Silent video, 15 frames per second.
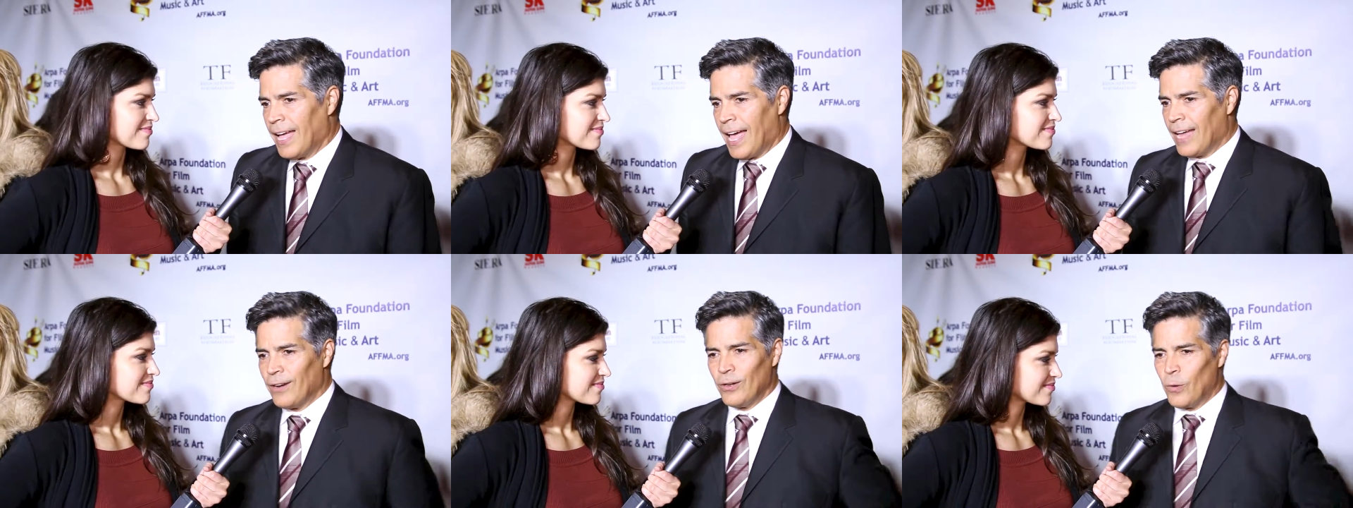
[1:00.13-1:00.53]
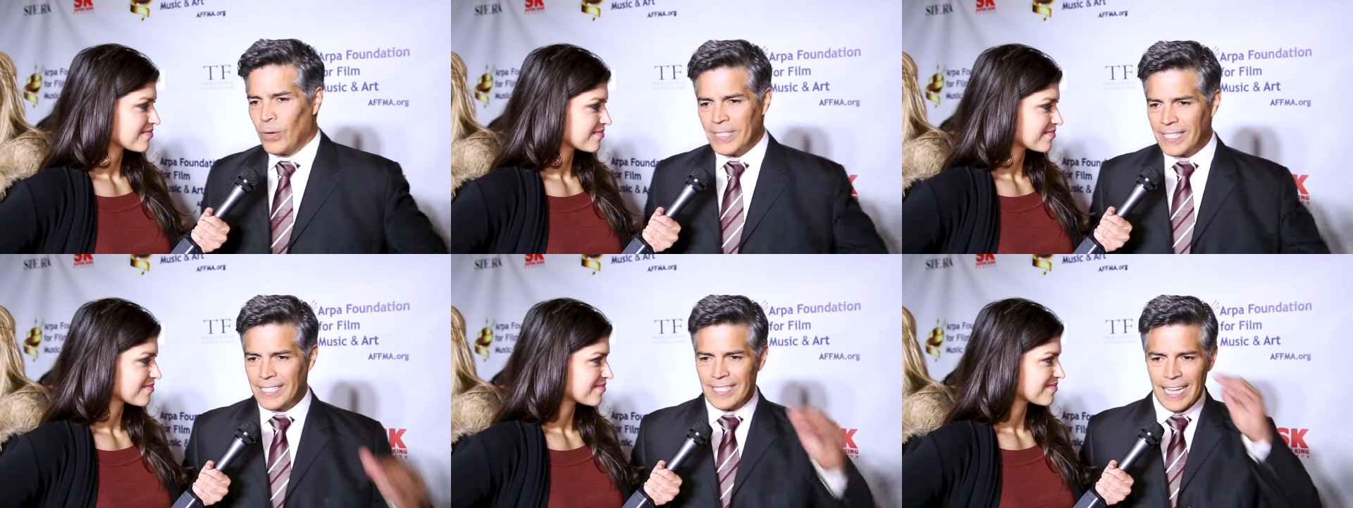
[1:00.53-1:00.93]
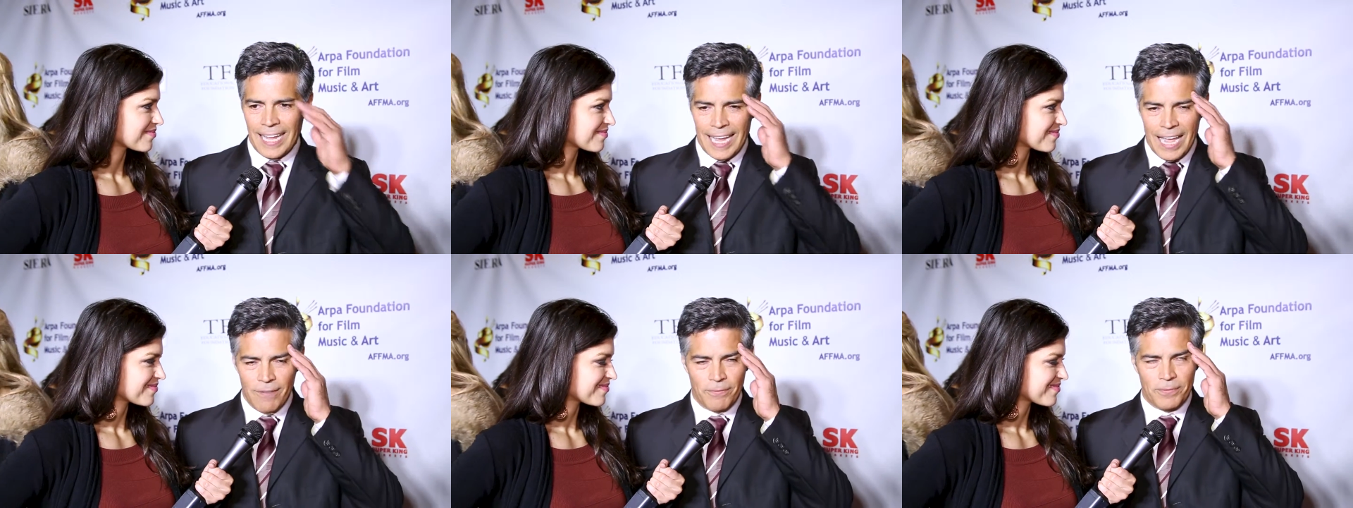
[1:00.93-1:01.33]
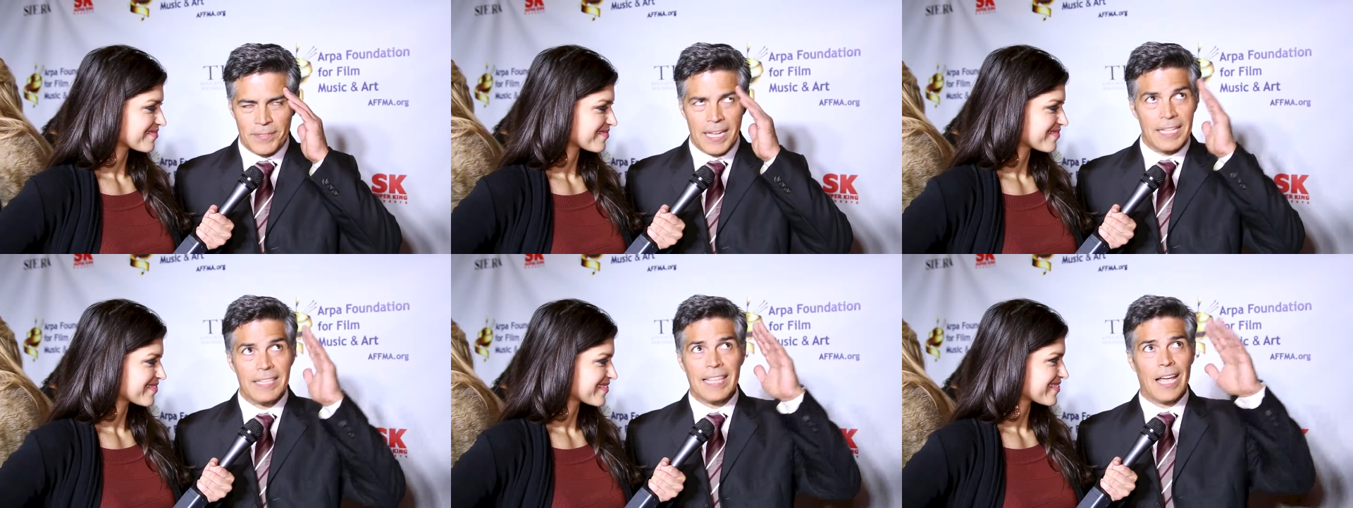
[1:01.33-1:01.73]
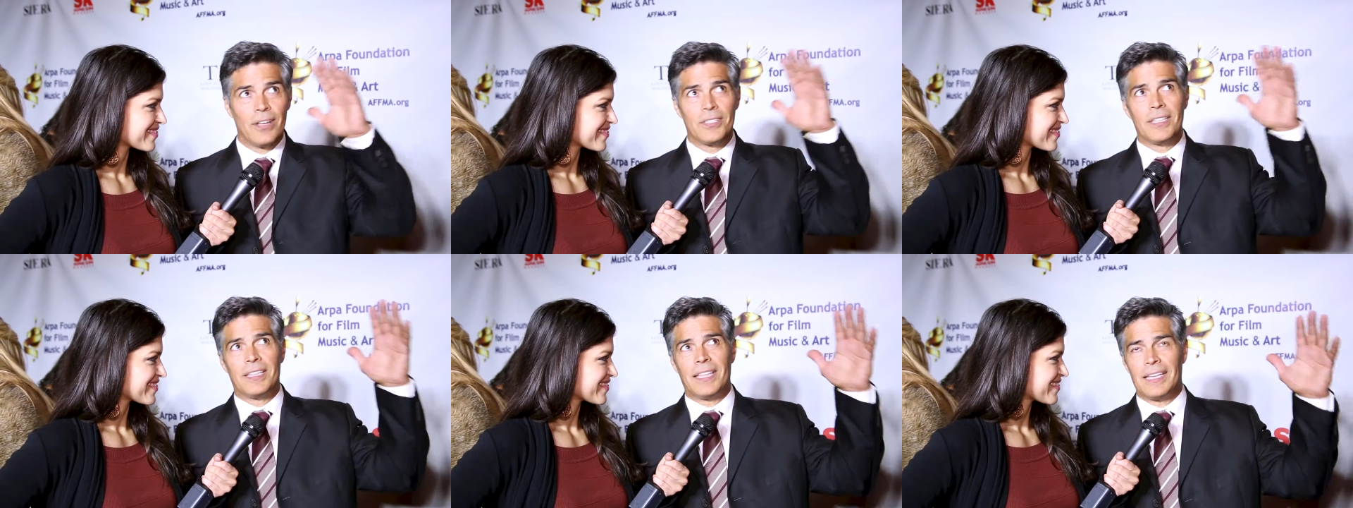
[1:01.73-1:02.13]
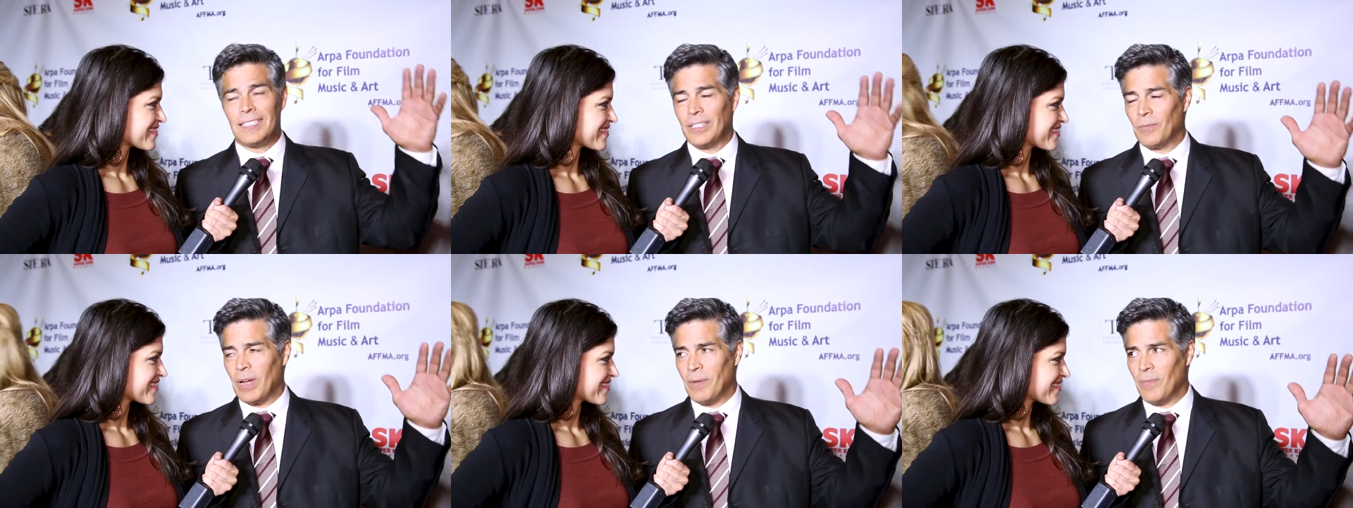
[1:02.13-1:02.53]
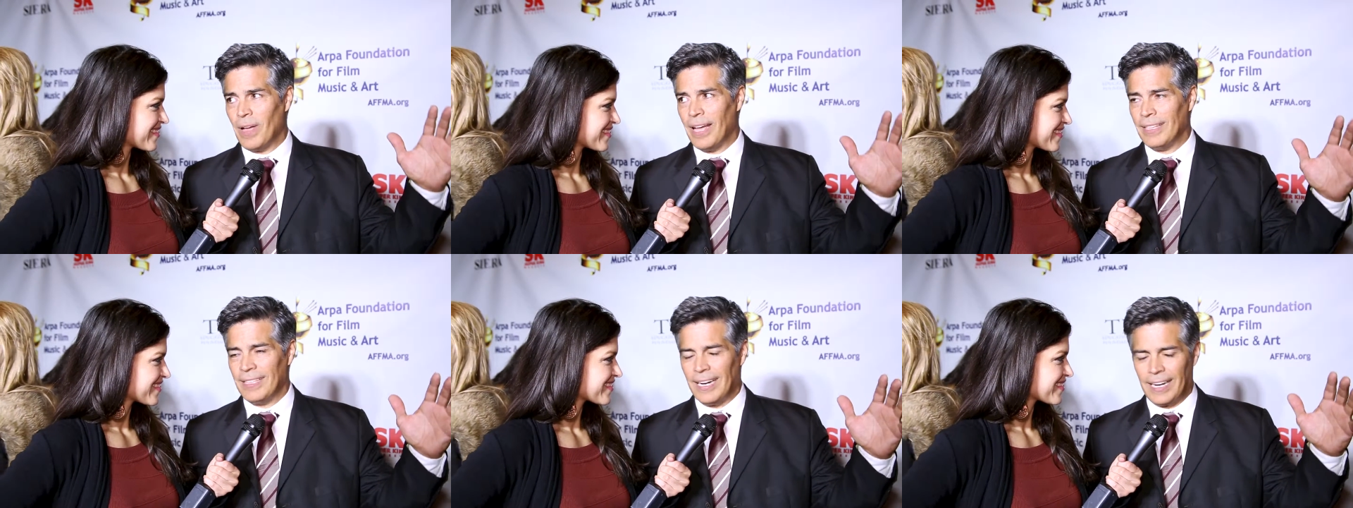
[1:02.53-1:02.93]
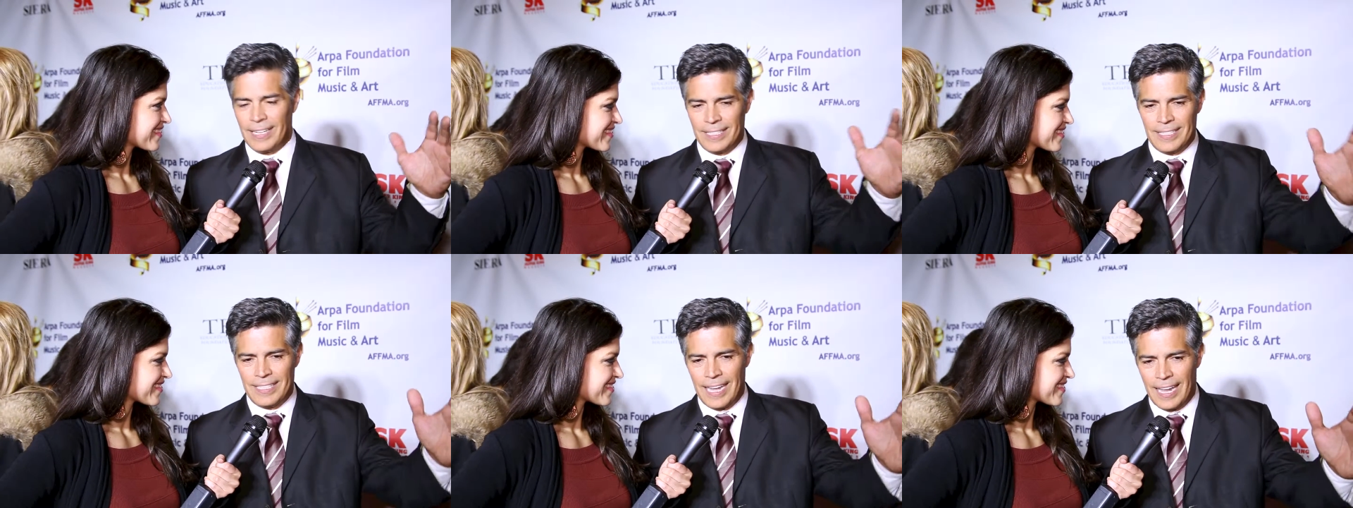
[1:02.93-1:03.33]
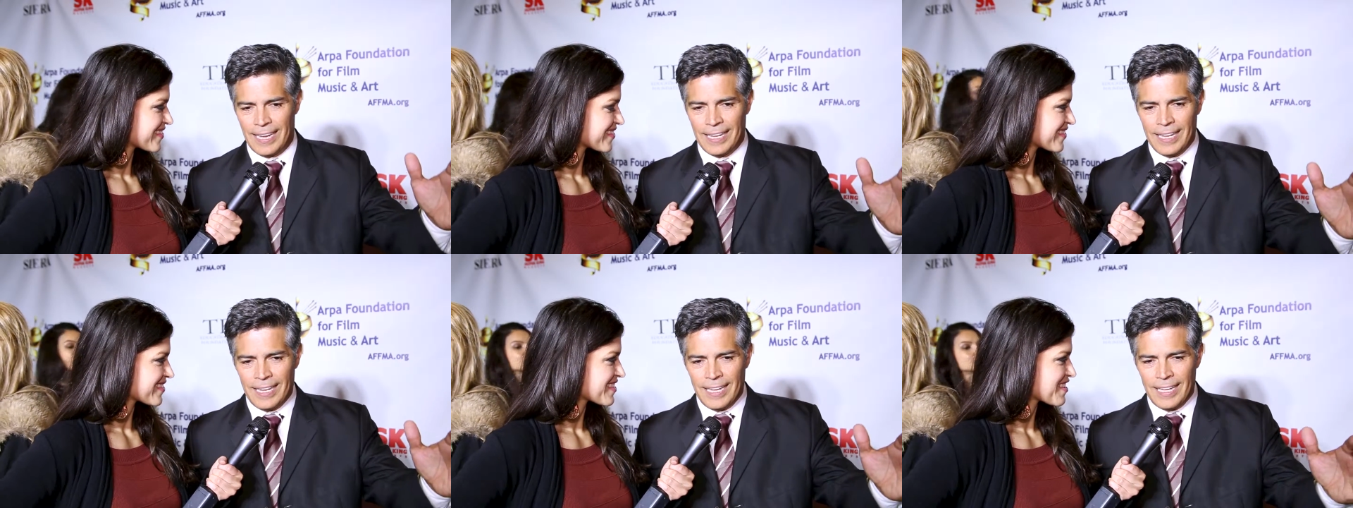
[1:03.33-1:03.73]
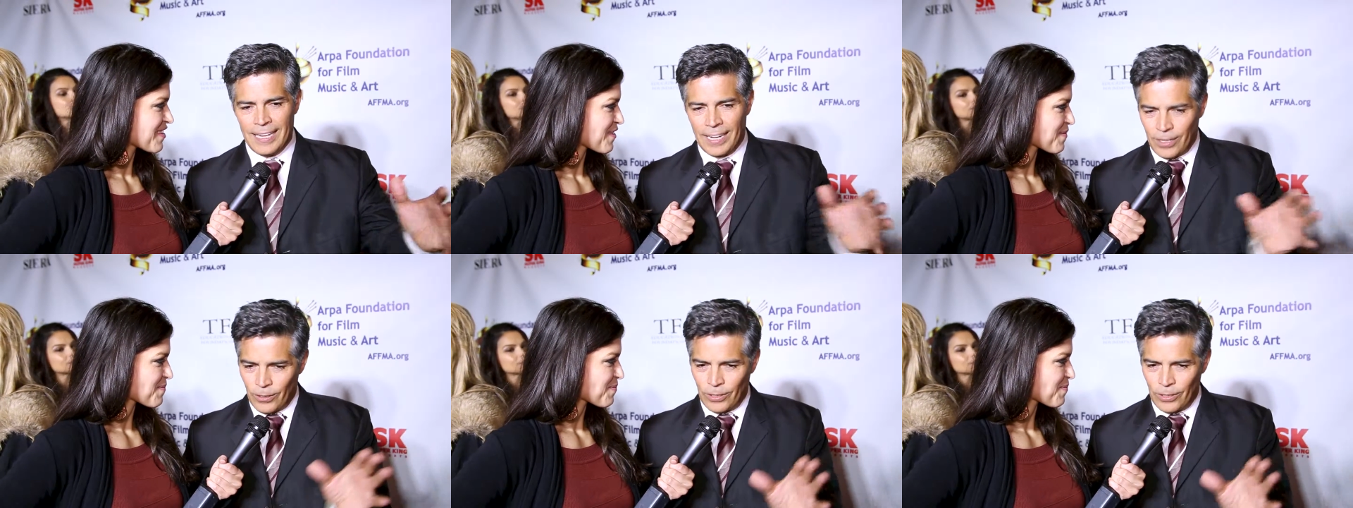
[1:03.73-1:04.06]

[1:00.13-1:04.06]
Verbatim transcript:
Speaker 1: I don't know what to say. I have 10,000 things in my mind that I could say, and I can